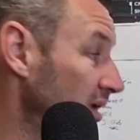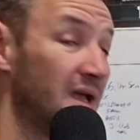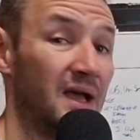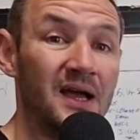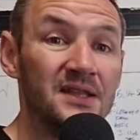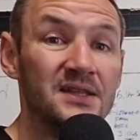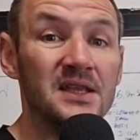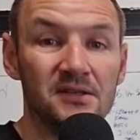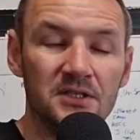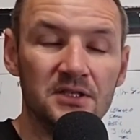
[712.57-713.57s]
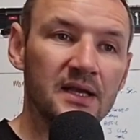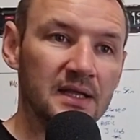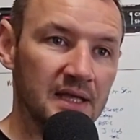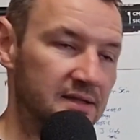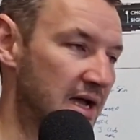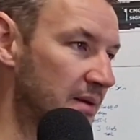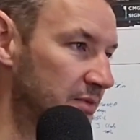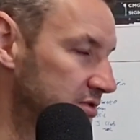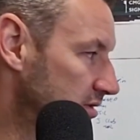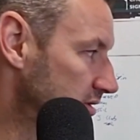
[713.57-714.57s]
And yes, you can get damage to
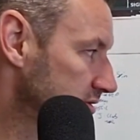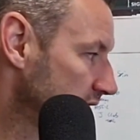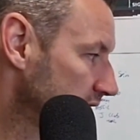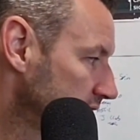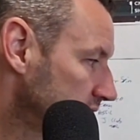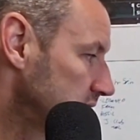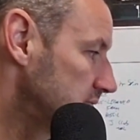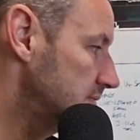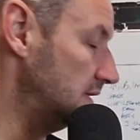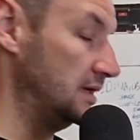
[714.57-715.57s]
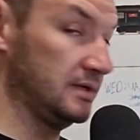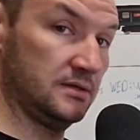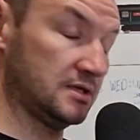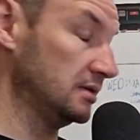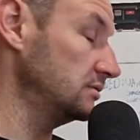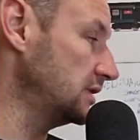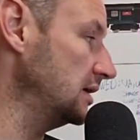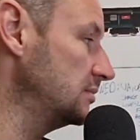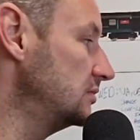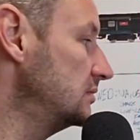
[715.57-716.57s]
your signal
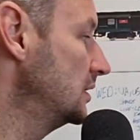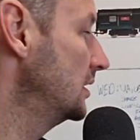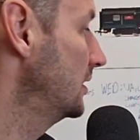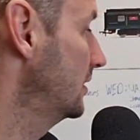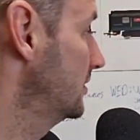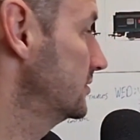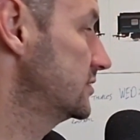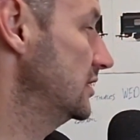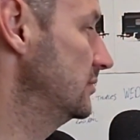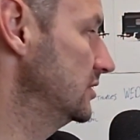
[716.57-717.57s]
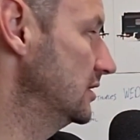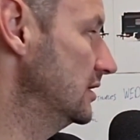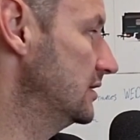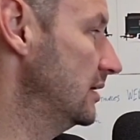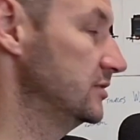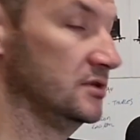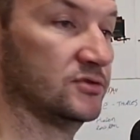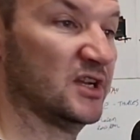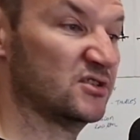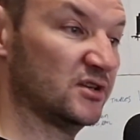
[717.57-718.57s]
cable, same as you can get damage to your track
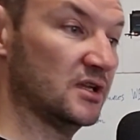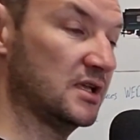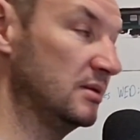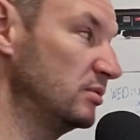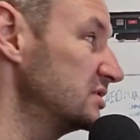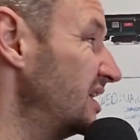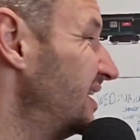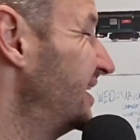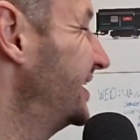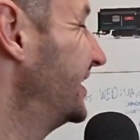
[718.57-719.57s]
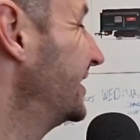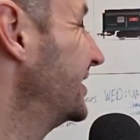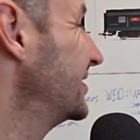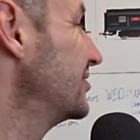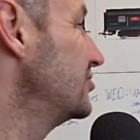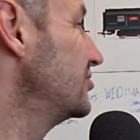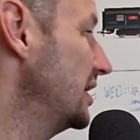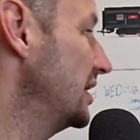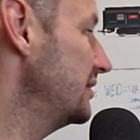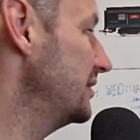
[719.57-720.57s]
circuit cables.
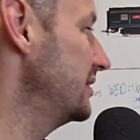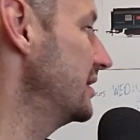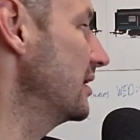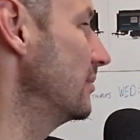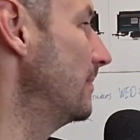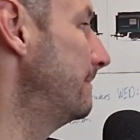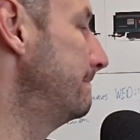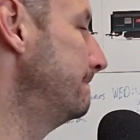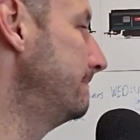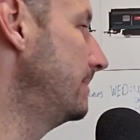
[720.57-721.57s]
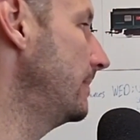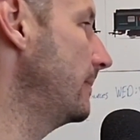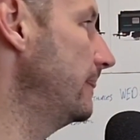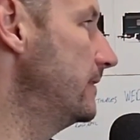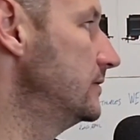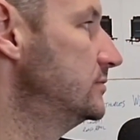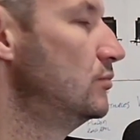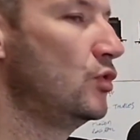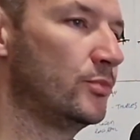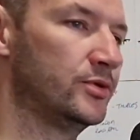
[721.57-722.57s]
Generally, there's more
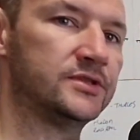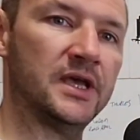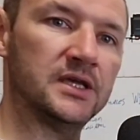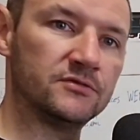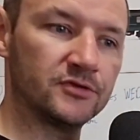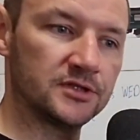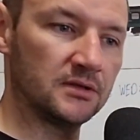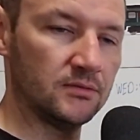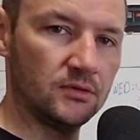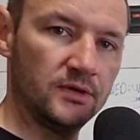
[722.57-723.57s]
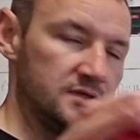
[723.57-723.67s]
protection for signal. I'm not going into the